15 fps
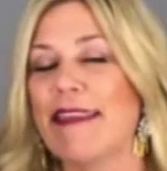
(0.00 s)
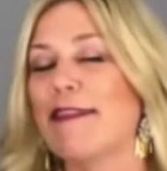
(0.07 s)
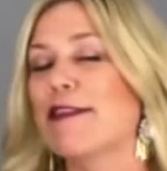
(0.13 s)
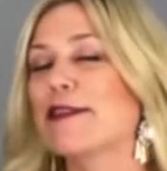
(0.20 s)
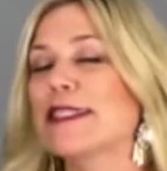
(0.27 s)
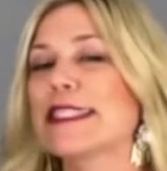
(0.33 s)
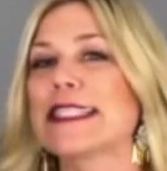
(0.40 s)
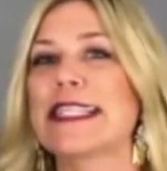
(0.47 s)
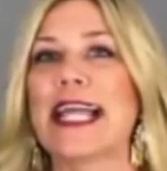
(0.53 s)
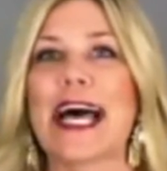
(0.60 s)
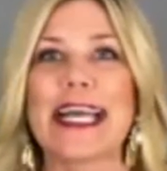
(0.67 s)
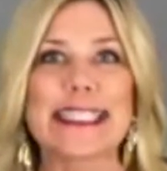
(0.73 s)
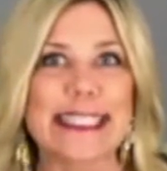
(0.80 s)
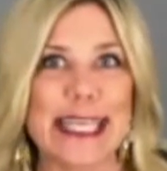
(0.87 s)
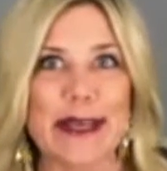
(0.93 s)
There's
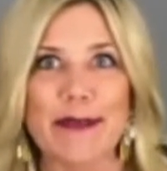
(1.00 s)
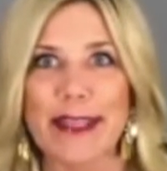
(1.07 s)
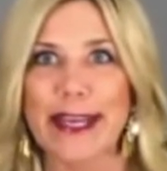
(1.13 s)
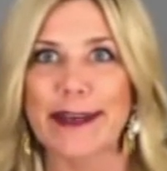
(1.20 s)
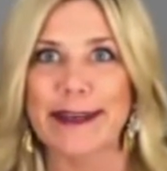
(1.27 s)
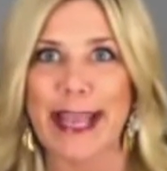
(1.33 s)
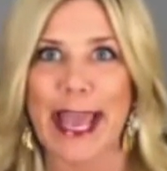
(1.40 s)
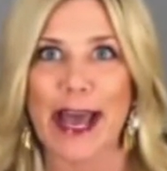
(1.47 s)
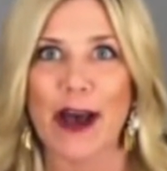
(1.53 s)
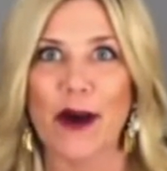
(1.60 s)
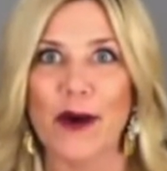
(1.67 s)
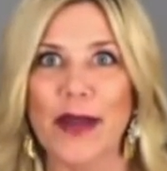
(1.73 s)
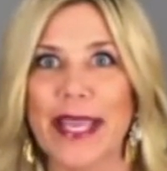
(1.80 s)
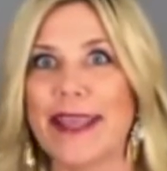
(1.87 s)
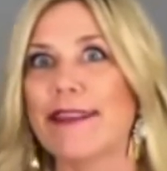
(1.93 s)
lots out there
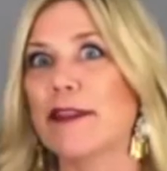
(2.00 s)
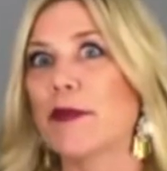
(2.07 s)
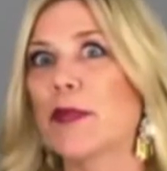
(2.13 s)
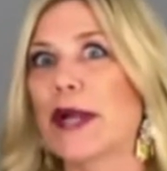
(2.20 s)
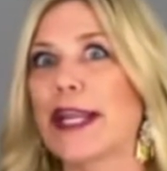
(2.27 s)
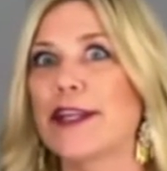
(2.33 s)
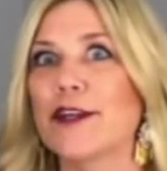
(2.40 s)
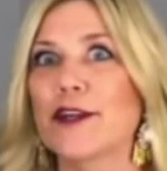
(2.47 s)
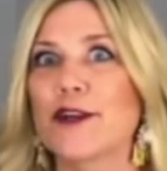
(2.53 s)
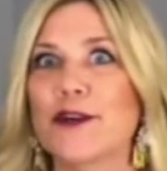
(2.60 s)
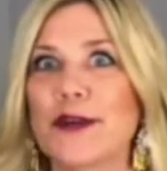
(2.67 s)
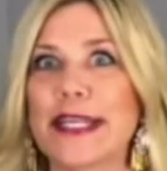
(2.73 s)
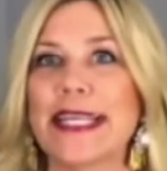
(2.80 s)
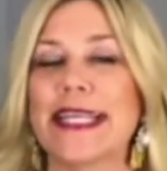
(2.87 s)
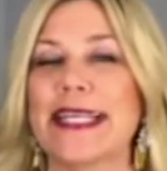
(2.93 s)
now in the brighter
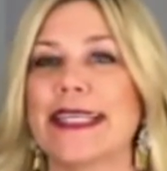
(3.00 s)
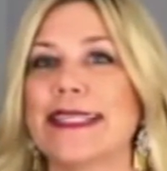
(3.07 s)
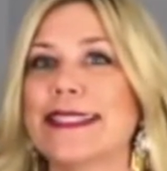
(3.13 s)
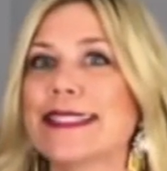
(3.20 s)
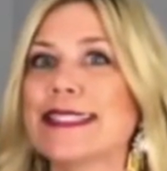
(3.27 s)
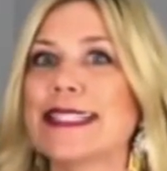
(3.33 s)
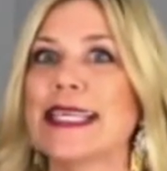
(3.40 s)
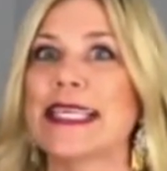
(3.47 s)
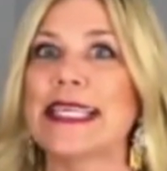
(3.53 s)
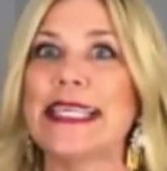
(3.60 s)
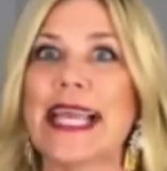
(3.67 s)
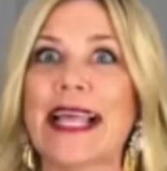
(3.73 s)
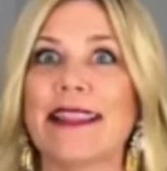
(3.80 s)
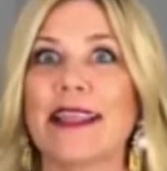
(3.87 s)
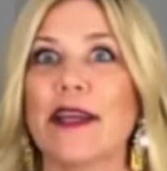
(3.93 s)
greens, the
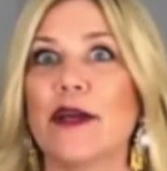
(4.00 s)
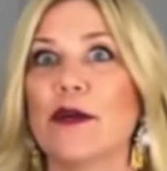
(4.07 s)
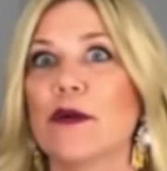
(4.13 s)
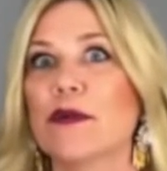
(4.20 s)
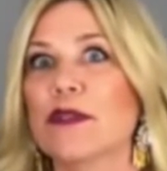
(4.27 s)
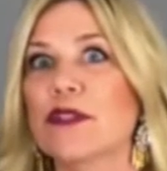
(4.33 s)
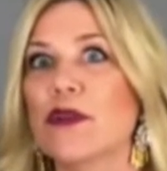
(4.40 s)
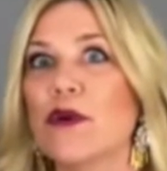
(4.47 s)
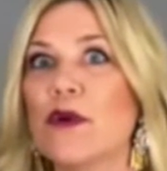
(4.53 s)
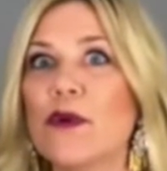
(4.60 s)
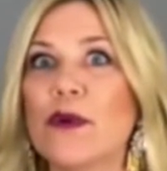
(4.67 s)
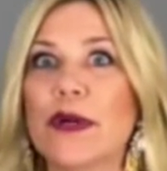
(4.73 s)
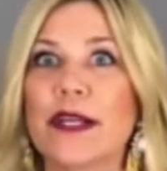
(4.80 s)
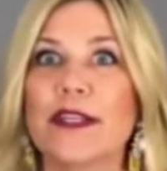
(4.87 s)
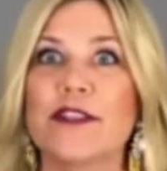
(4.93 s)
yellows,
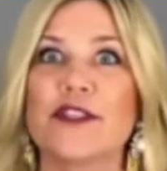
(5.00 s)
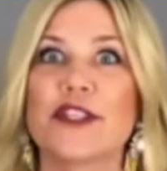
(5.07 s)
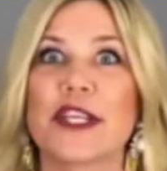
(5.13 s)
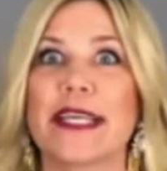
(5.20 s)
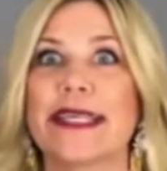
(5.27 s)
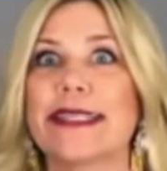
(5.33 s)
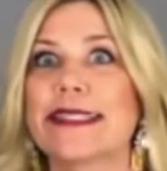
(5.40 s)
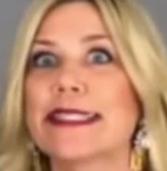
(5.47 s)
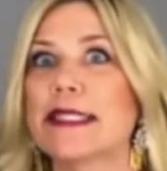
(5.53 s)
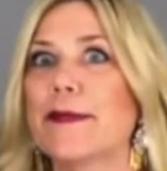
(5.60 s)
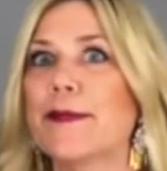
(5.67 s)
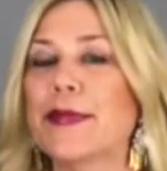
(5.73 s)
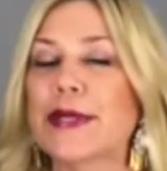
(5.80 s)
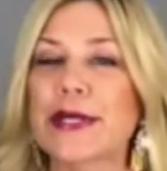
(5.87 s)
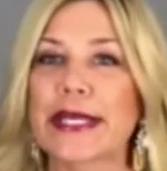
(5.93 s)
oranges, the
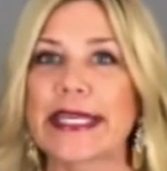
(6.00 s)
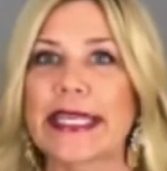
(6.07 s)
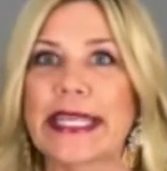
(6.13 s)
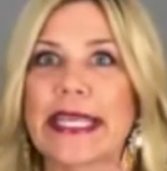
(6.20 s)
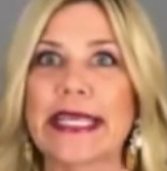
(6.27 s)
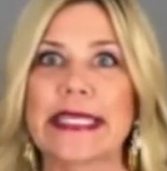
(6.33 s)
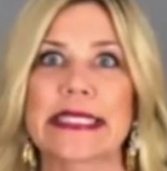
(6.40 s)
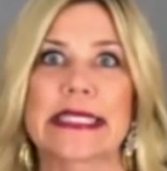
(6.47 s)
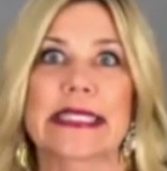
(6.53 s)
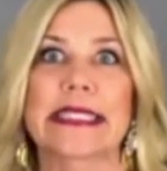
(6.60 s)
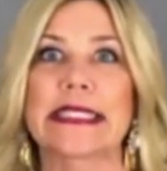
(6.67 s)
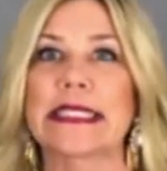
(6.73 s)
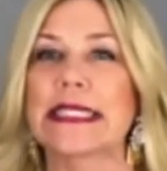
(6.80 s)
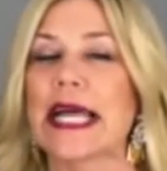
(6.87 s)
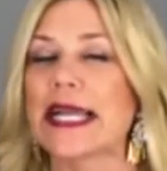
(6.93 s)
burgundies,
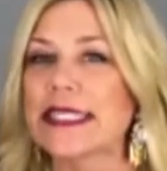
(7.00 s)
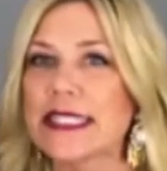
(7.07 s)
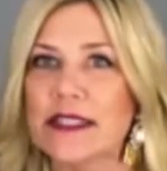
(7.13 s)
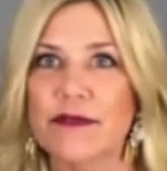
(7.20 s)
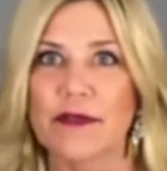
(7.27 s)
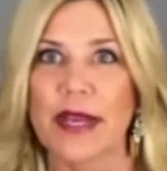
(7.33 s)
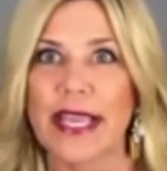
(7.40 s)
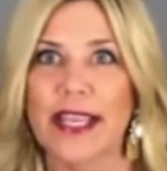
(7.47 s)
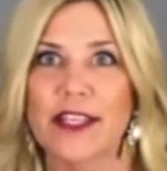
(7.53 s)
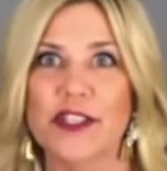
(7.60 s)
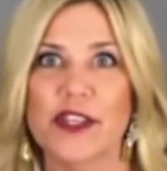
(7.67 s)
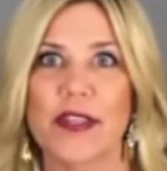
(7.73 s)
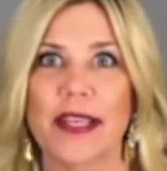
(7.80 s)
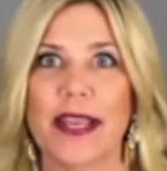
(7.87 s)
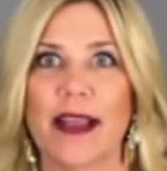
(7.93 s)
lots of
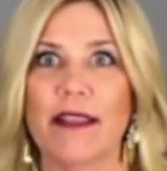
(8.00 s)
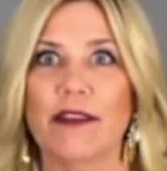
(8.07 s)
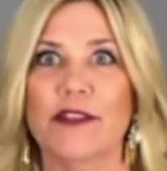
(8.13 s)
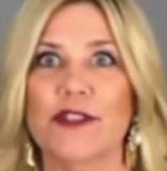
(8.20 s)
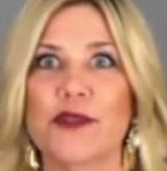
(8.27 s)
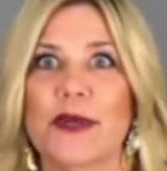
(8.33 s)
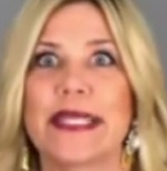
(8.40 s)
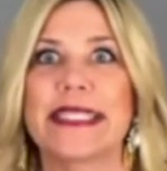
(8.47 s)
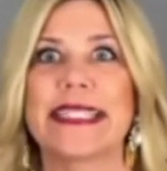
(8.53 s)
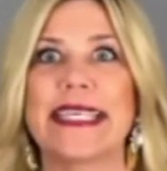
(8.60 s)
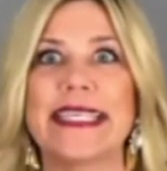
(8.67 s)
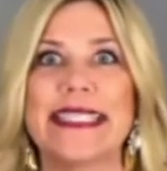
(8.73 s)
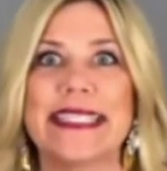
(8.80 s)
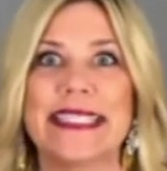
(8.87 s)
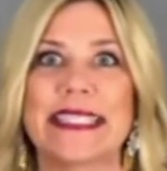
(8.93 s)
range in the color
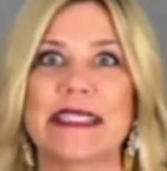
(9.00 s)
choices.